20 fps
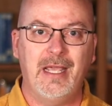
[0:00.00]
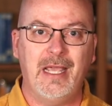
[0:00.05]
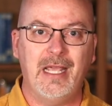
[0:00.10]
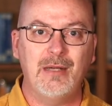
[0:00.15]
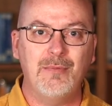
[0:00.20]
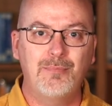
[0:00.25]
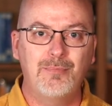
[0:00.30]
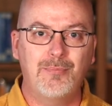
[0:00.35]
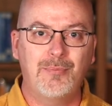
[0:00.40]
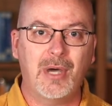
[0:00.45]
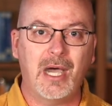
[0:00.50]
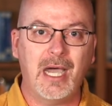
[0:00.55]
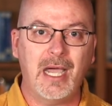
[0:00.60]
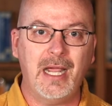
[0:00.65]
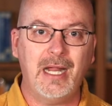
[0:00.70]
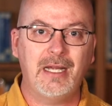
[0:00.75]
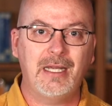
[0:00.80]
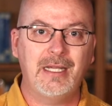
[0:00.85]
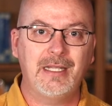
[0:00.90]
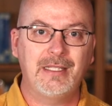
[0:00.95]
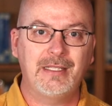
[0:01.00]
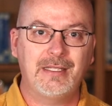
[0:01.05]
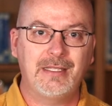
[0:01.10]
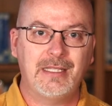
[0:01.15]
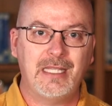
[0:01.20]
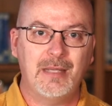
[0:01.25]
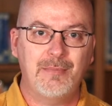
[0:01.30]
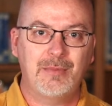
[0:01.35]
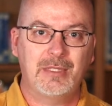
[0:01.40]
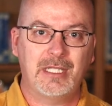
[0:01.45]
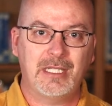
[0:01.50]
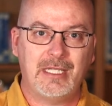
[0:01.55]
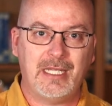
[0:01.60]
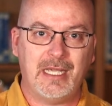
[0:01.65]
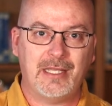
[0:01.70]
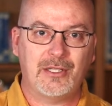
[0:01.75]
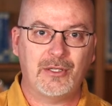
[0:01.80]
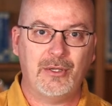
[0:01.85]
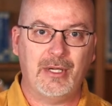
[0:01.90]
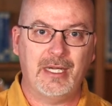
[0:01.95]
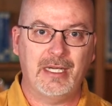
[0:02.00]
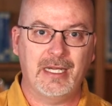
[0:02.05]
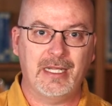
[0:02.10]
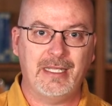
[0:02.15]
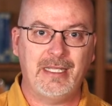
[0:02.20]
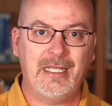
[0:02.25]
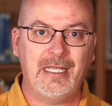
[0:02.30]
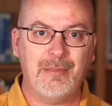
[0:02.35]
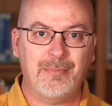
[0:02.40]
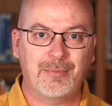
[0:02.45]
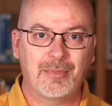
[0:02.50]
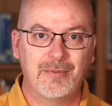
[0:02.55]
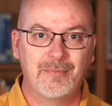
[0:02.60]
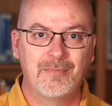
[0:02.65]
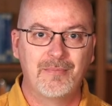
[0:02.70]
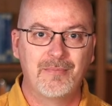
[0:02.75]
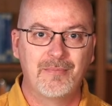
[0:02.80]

and piling them together in a heap.